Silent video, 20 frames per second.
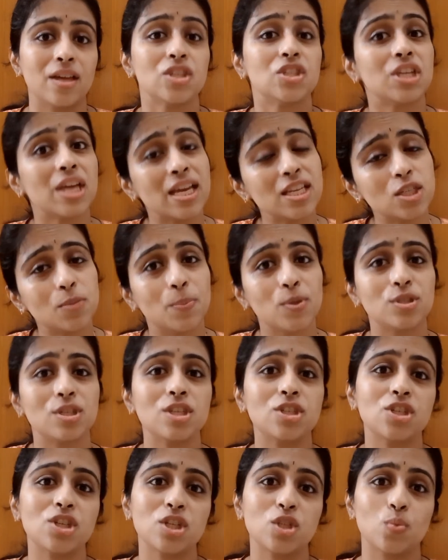Change
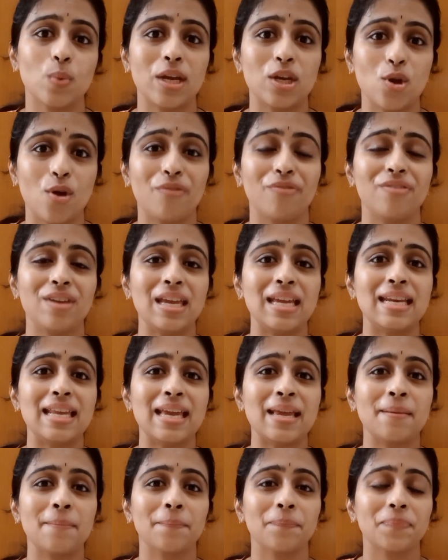positions when you're
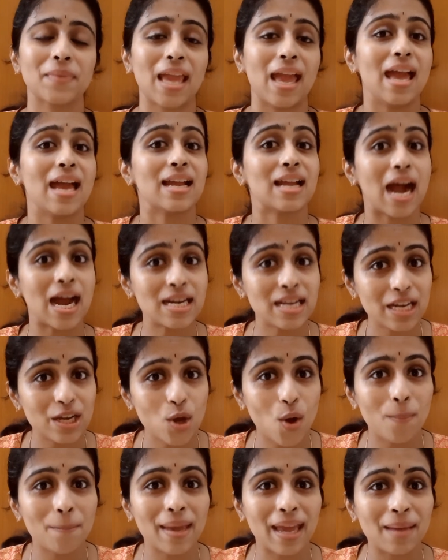feeding. Cuddle
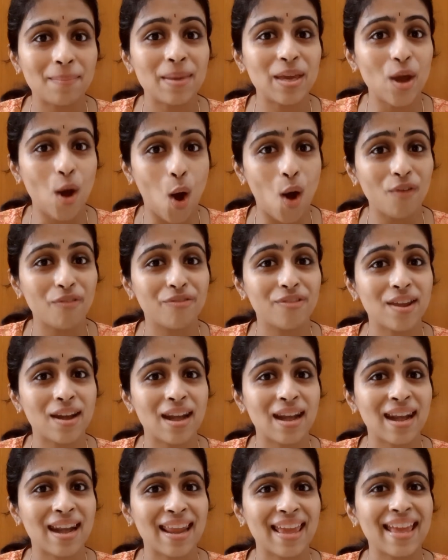your baby
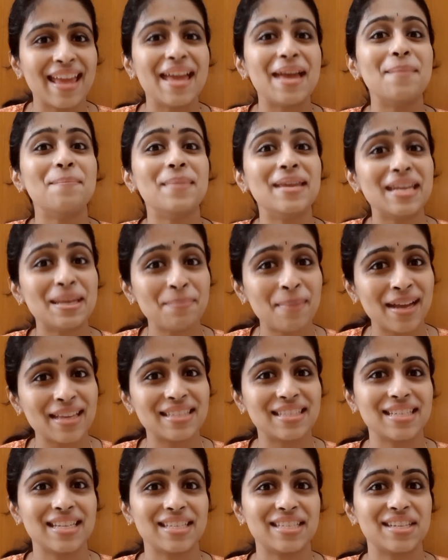often.
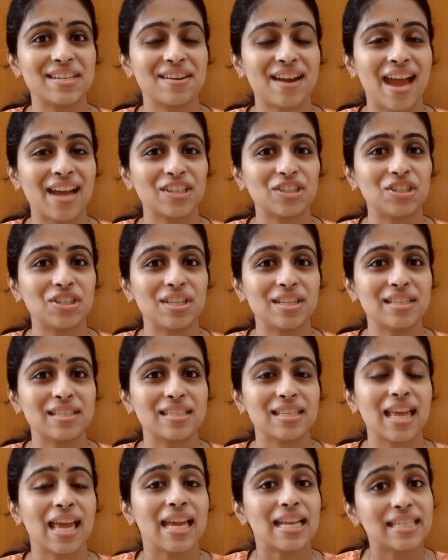Minimize
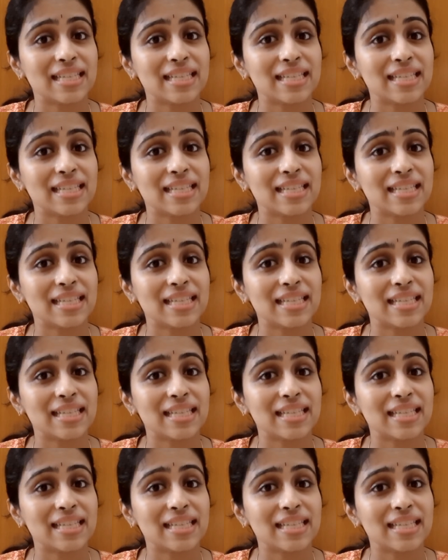distractions.